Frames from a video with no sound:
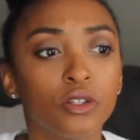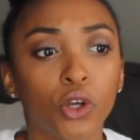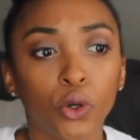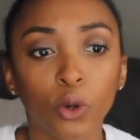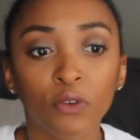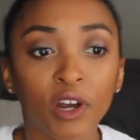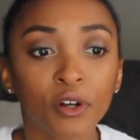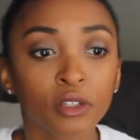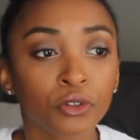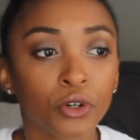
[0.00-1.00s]
So if I
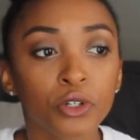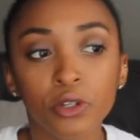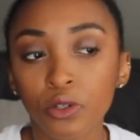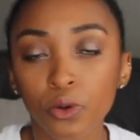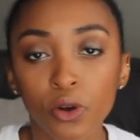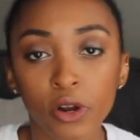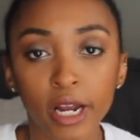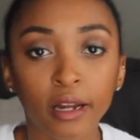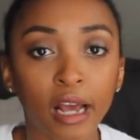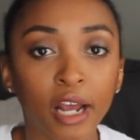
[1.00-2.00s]
were at the grocery store
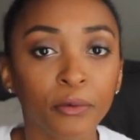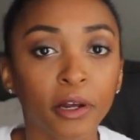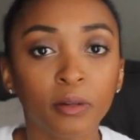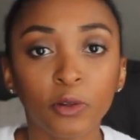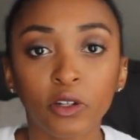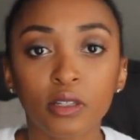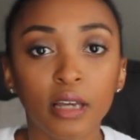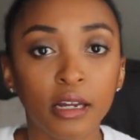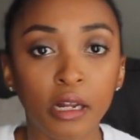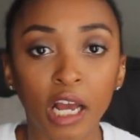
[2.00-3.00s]
and I randomly
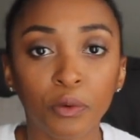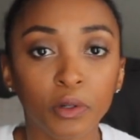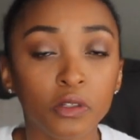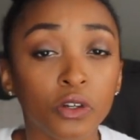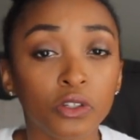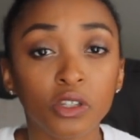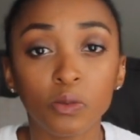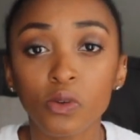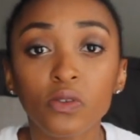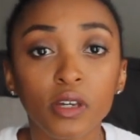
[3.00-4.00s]
decided I wanted to go to the
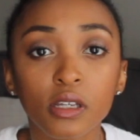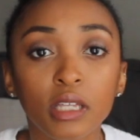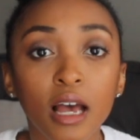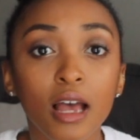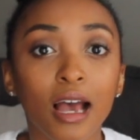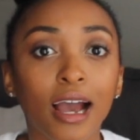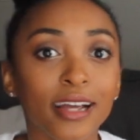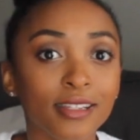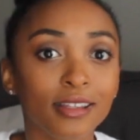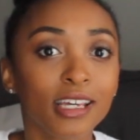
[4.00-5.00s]
movies, I
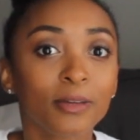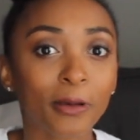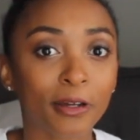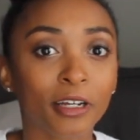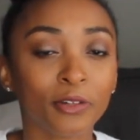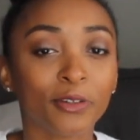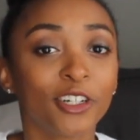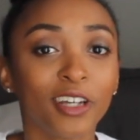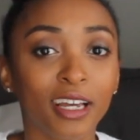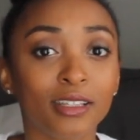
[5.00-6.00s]
had to think about it and
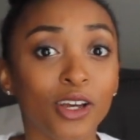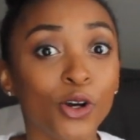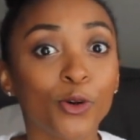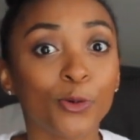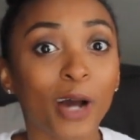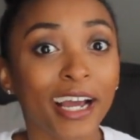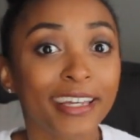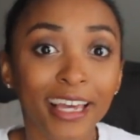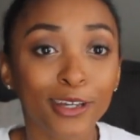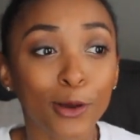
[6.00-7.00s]
realize, oh, I
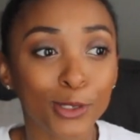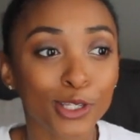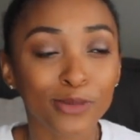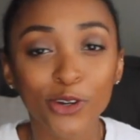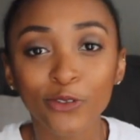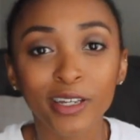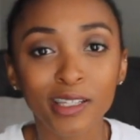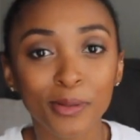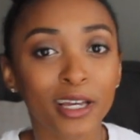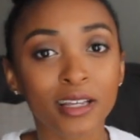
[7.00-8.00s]
can't go to the
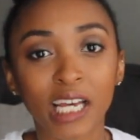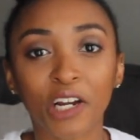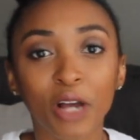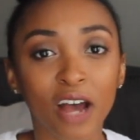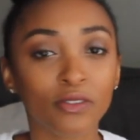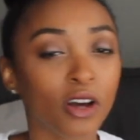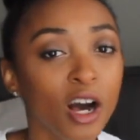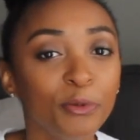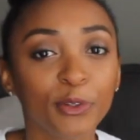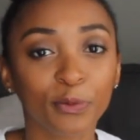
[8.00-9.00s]
movies because I don't have an
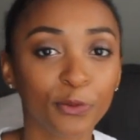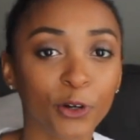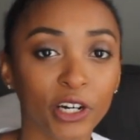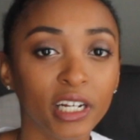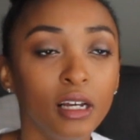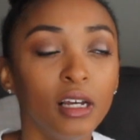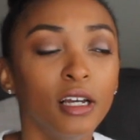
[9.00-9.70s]
envelope for it.